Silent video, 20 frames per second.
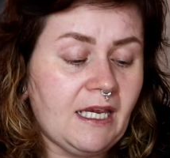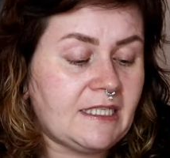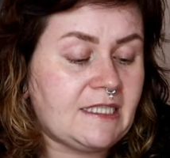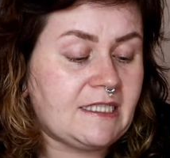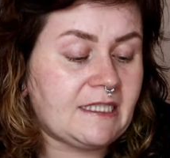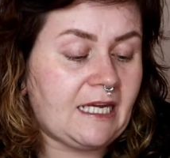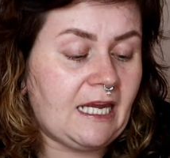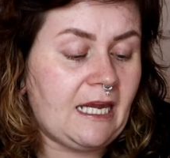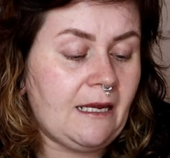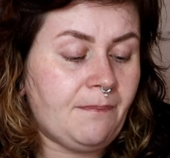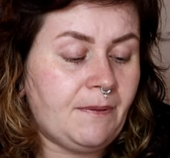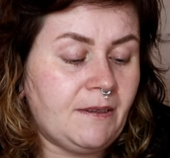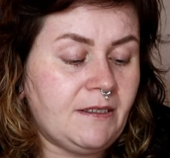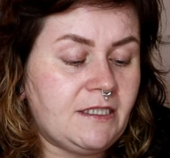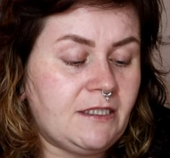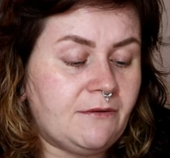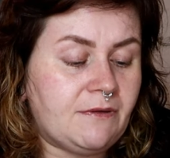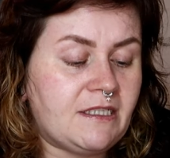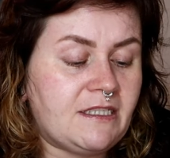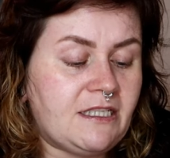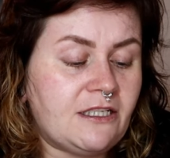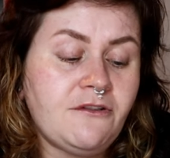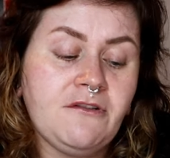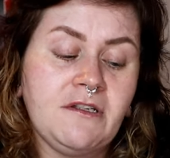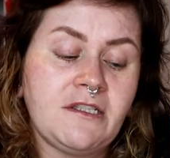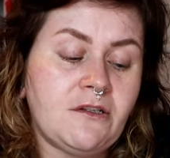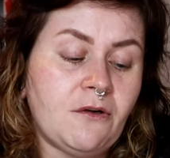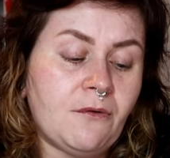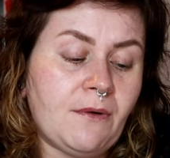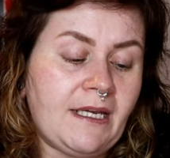Escape into a
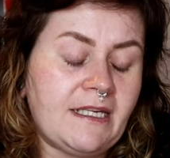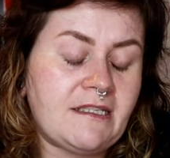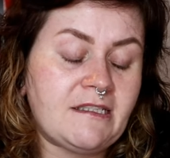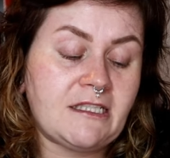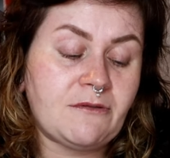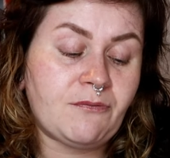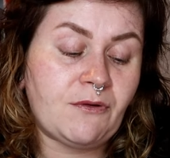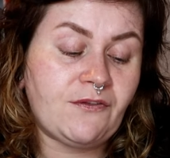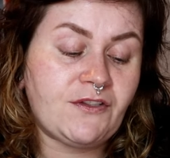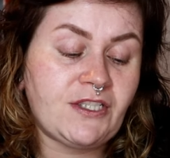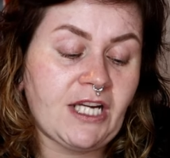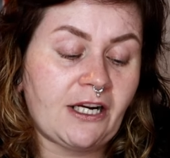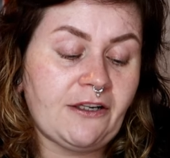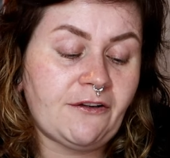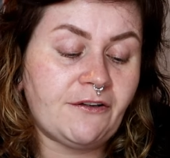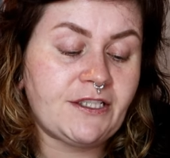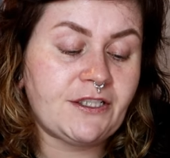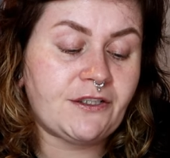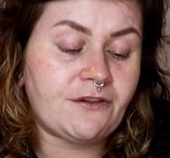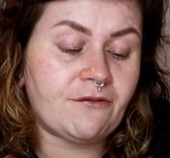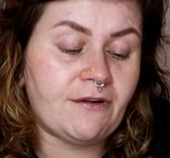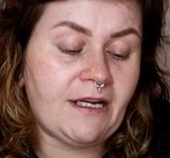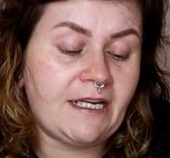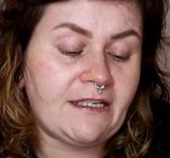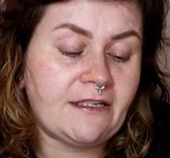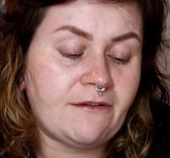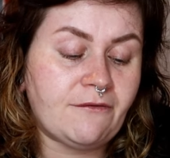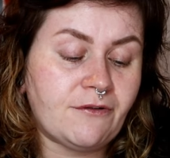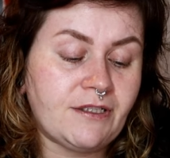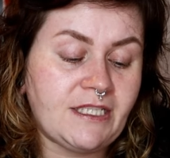citrus oasis with January's
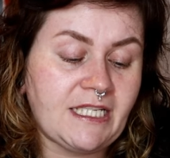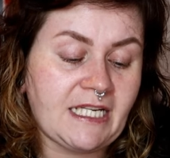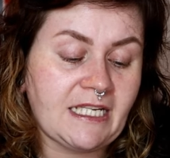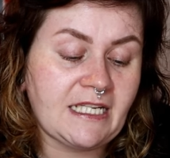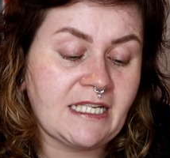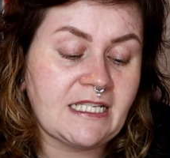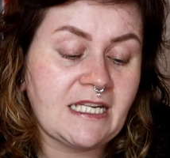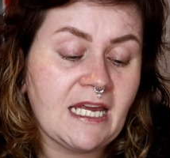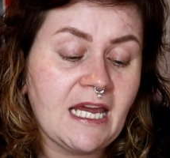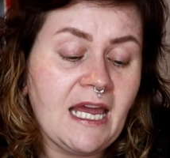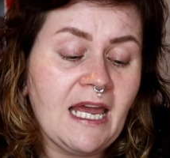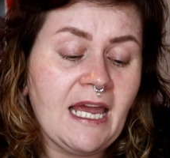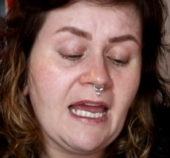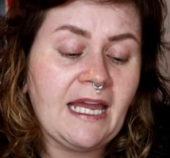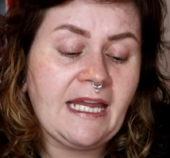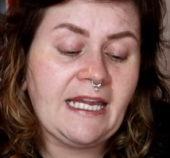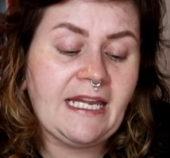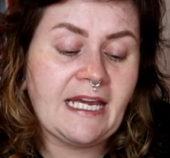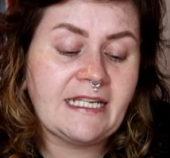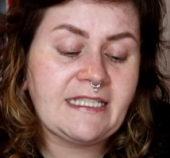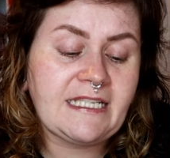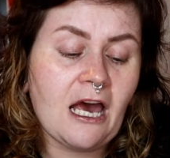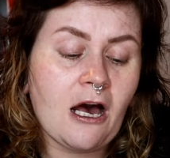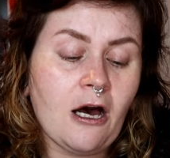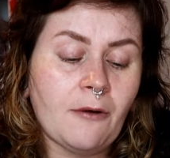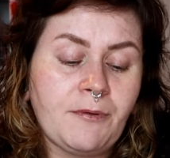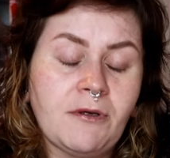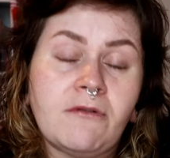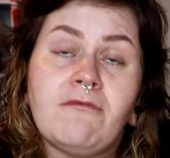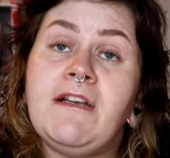curated routines. Here to
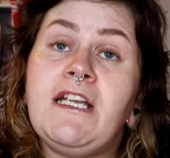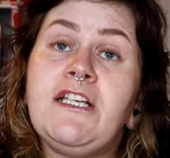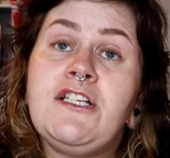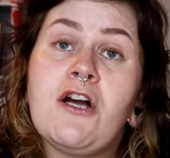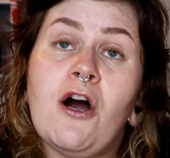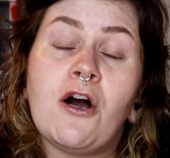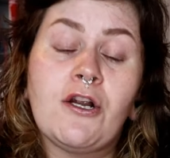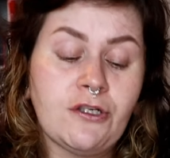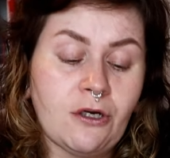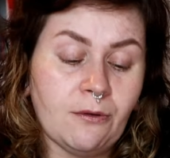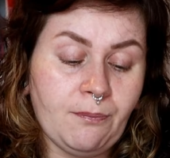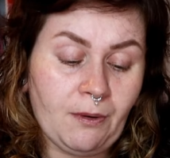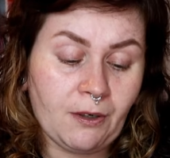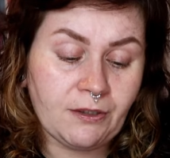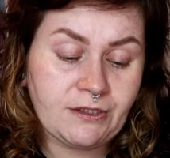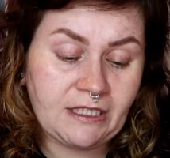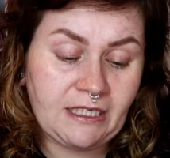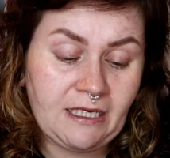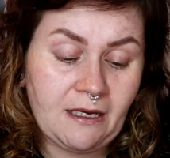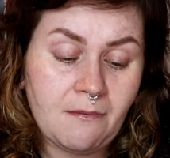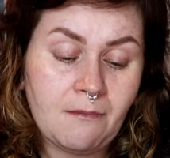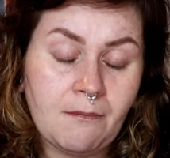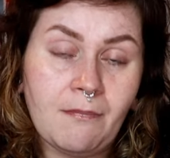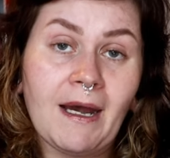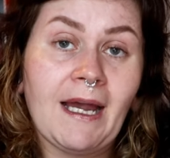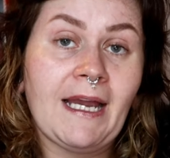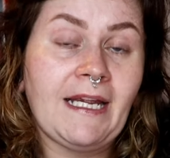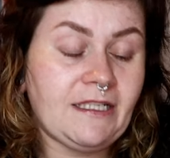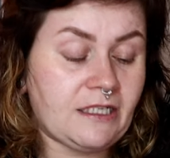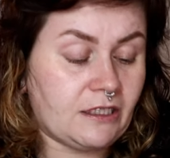help you recharge your body,
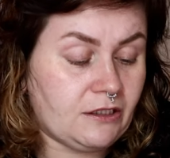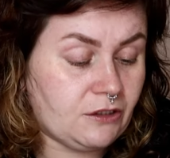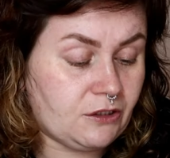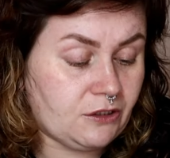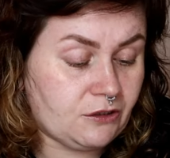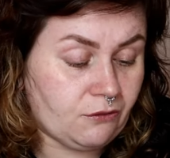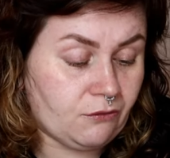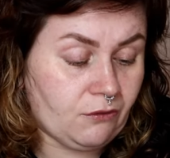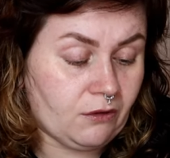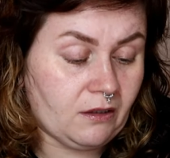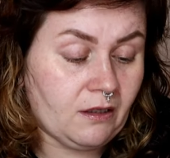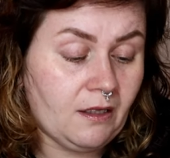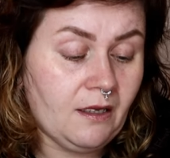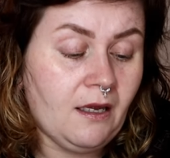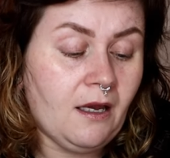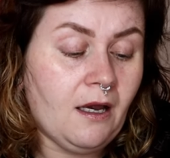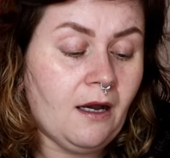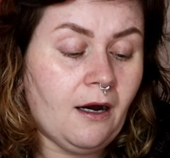mind and soul.